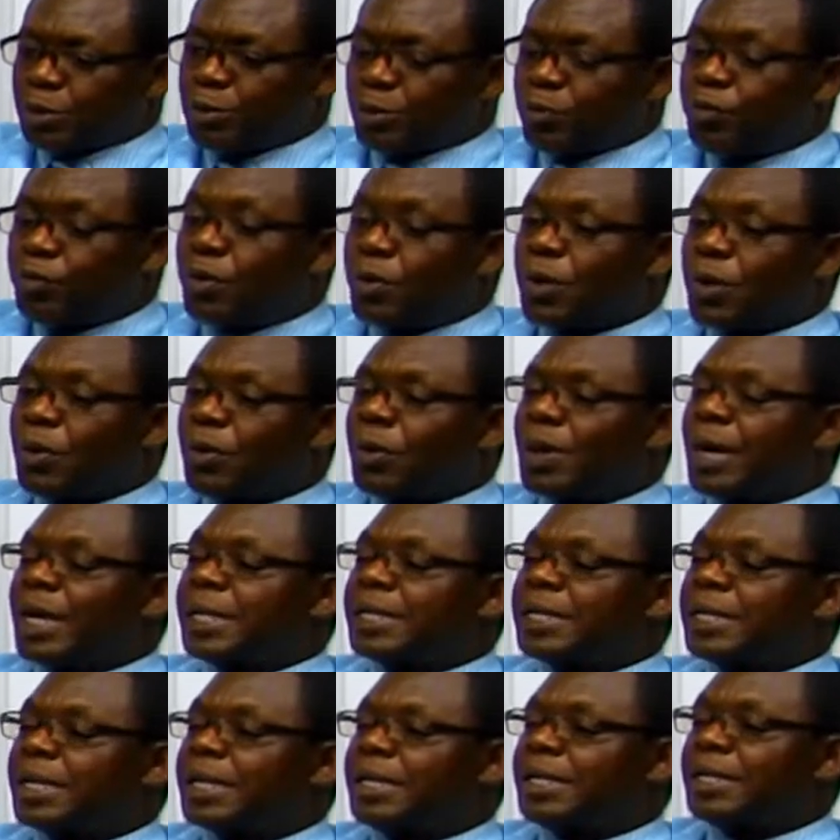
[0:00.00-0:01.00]
to follow,
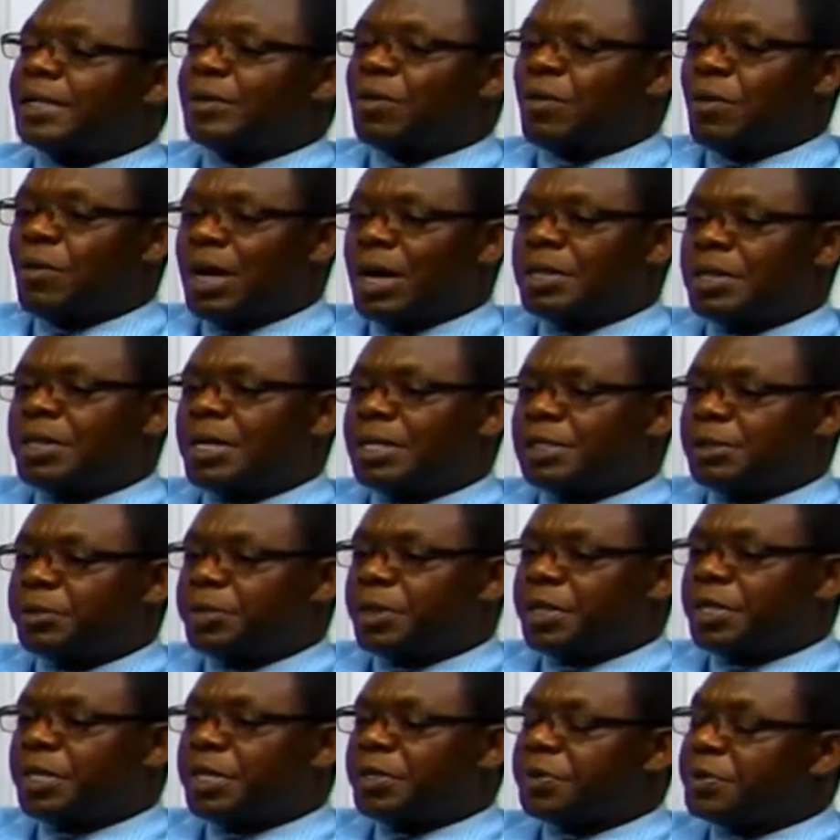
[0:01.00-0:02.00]
and then while you are
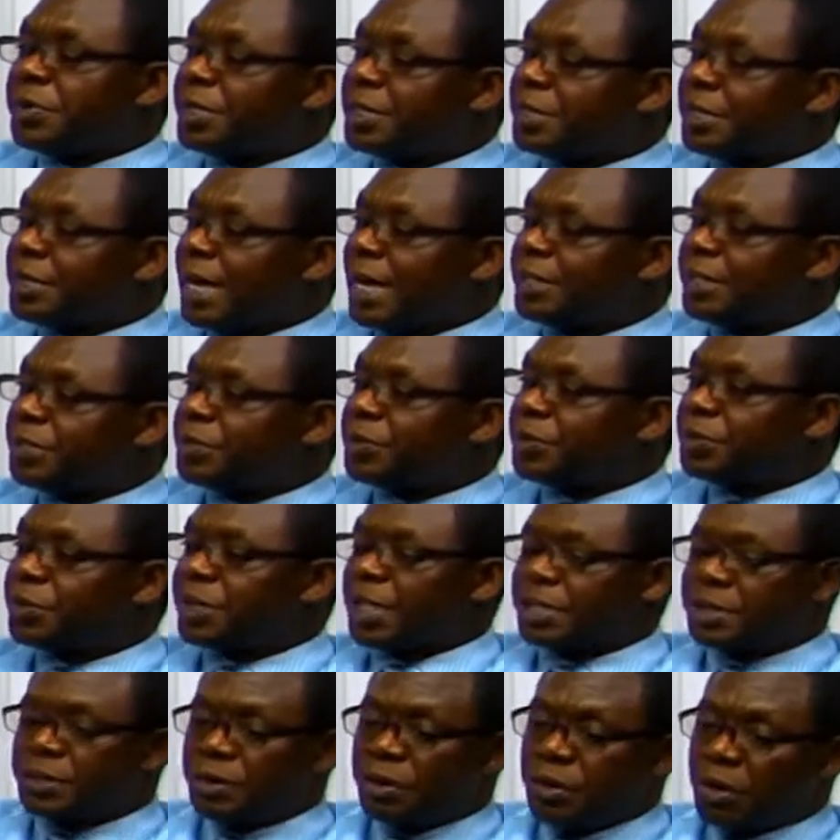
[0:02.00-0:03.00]
speaking, you decide to
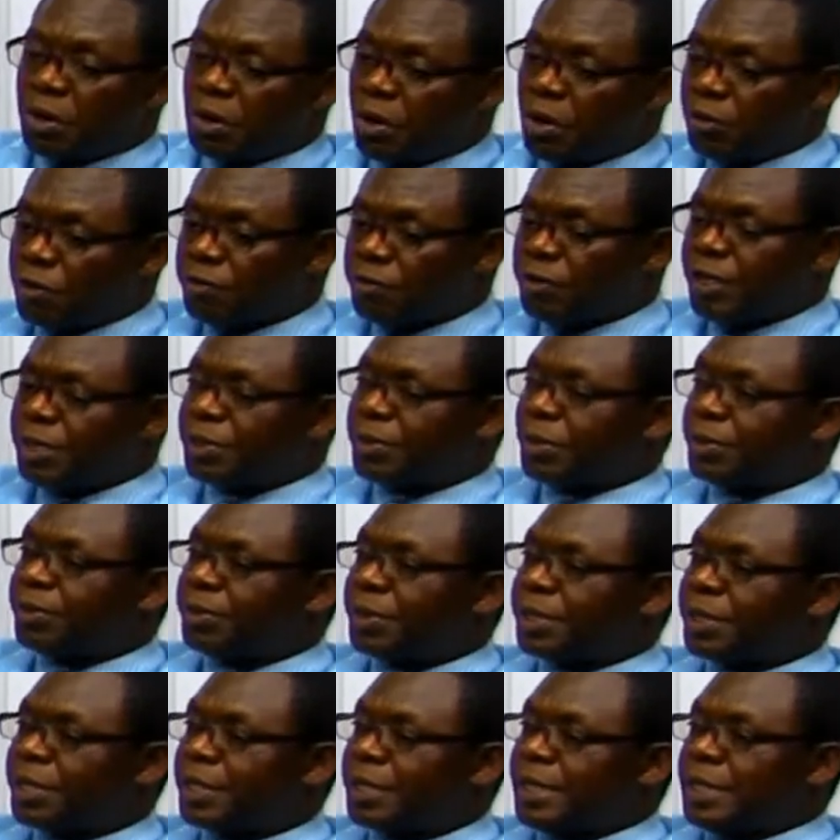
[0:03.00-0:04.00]
just go off the
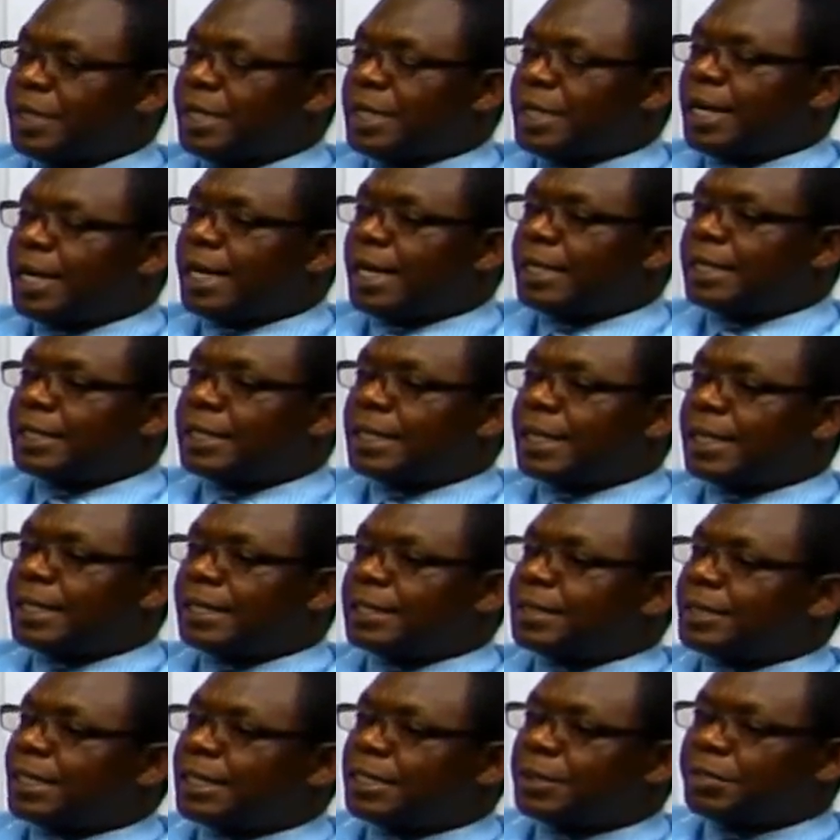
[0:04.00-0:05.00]
topic and
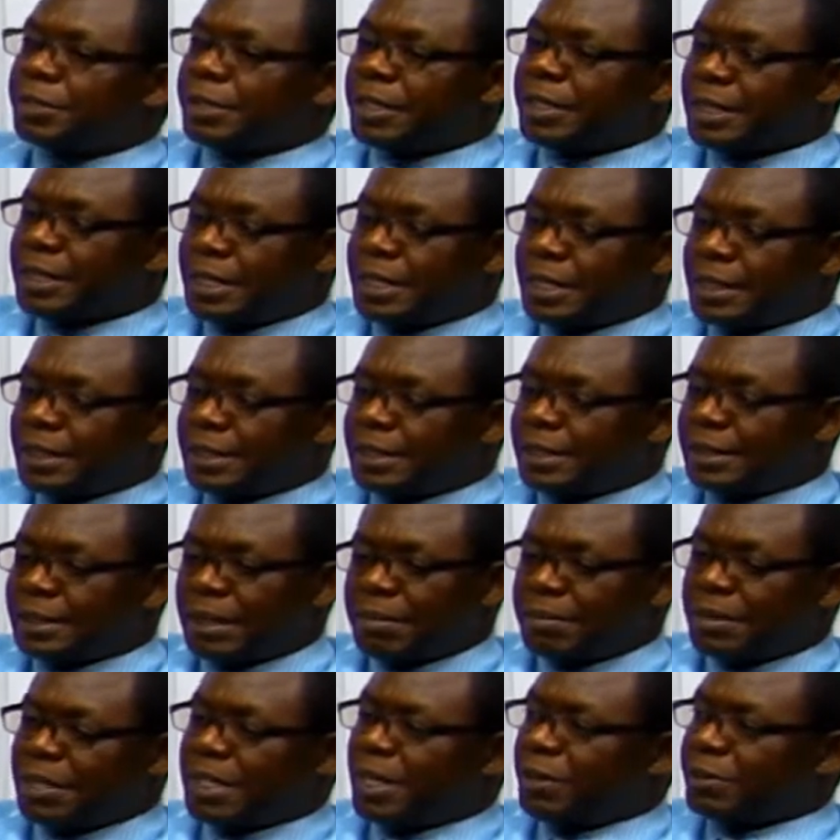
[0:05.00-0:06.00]
just speak
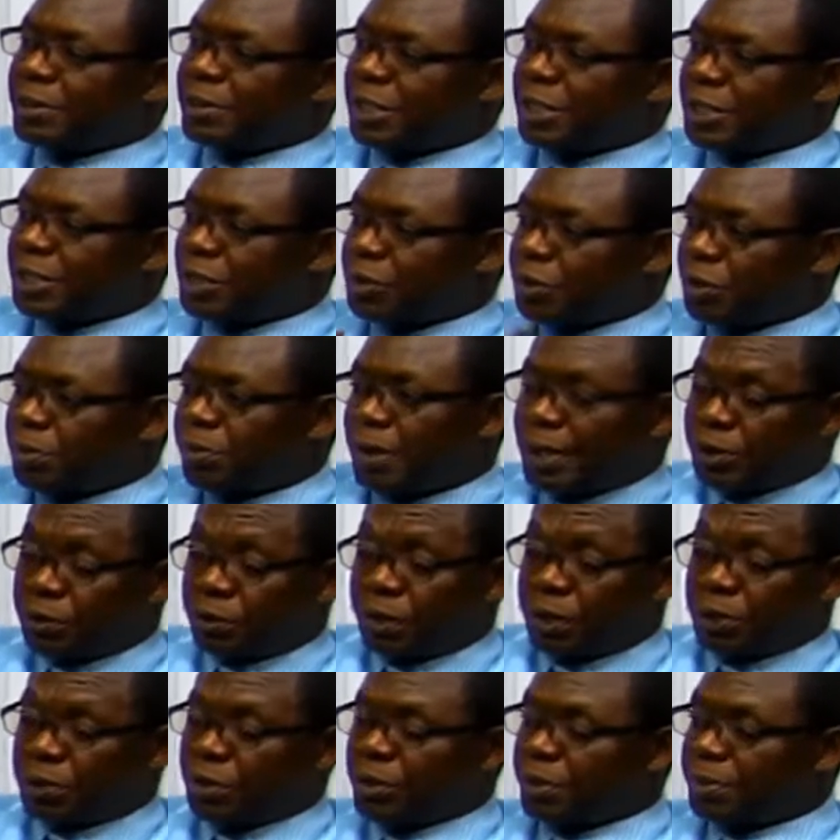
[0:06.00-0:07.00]
something else that is not part of
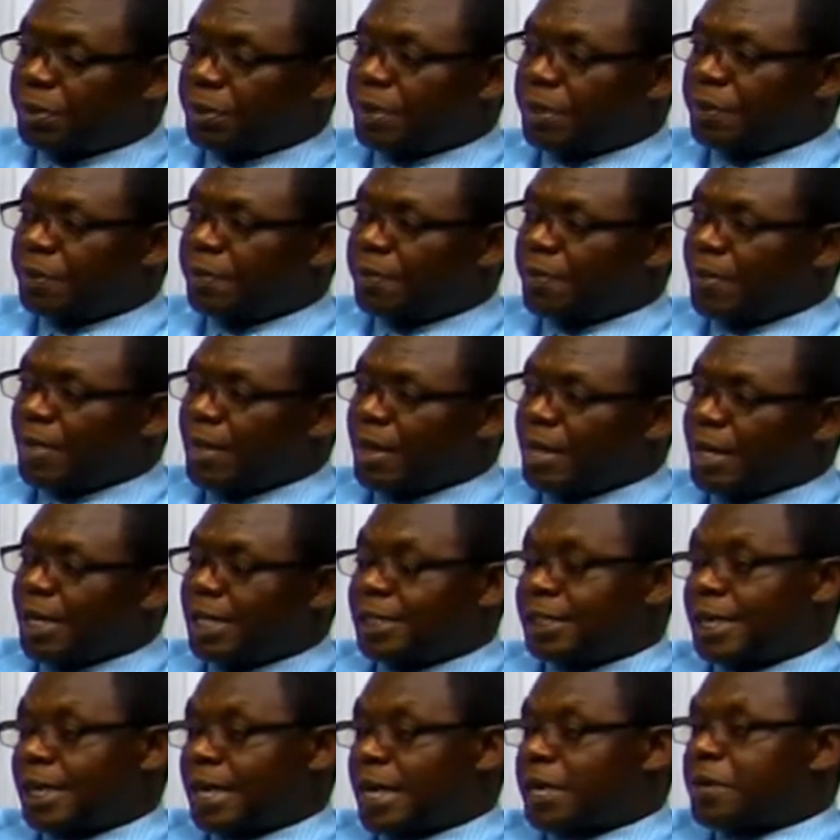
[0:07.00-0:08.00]
the topic,
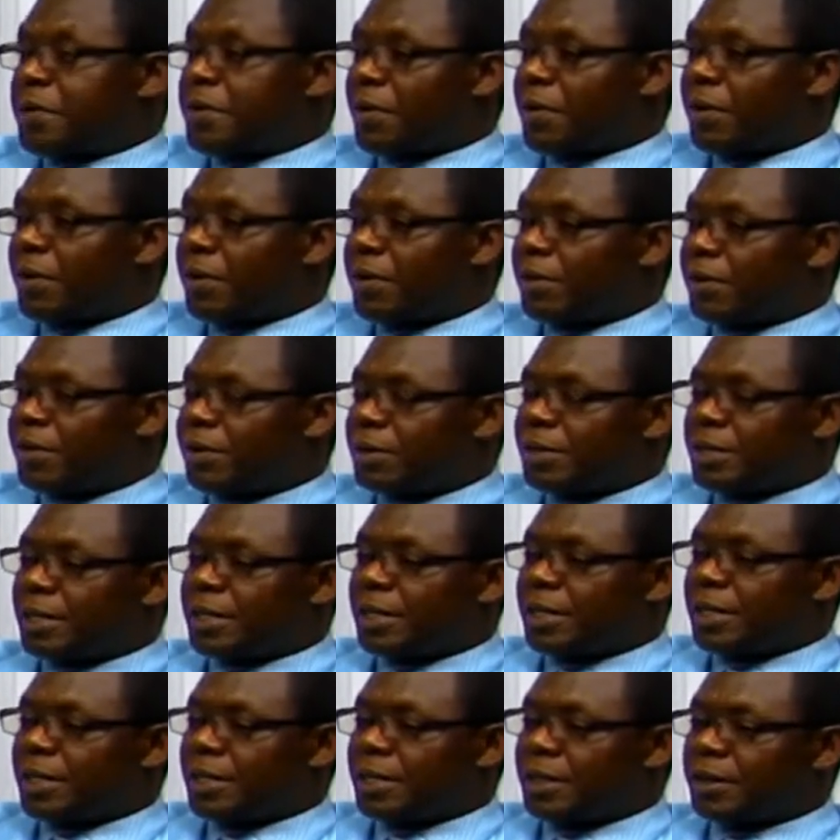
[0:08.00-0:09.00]
it's again wrong.
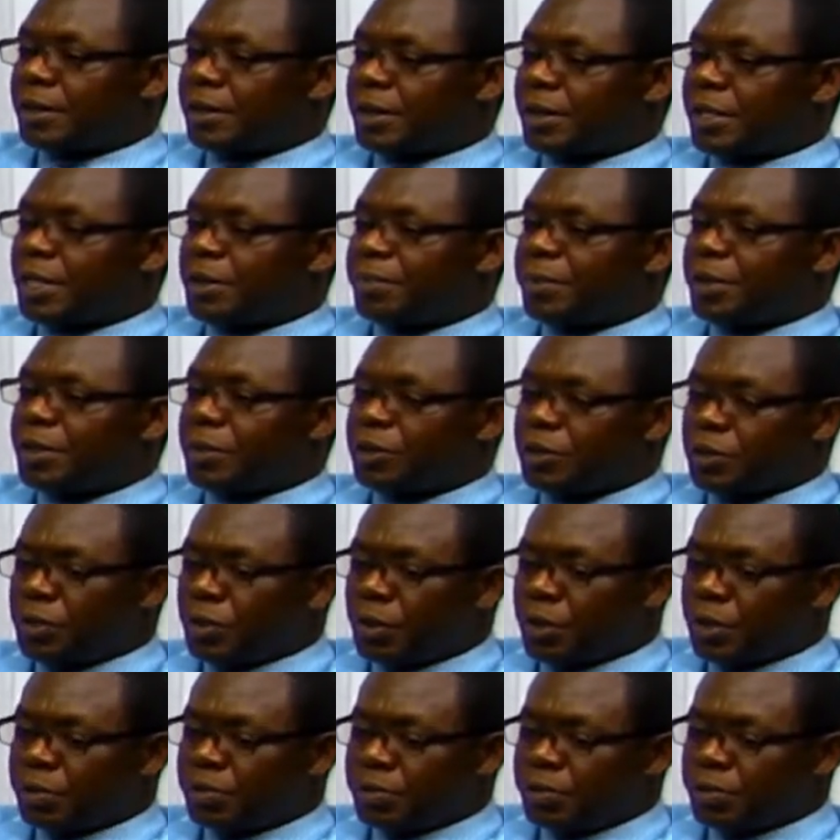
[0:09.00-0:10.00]
You know, keeping to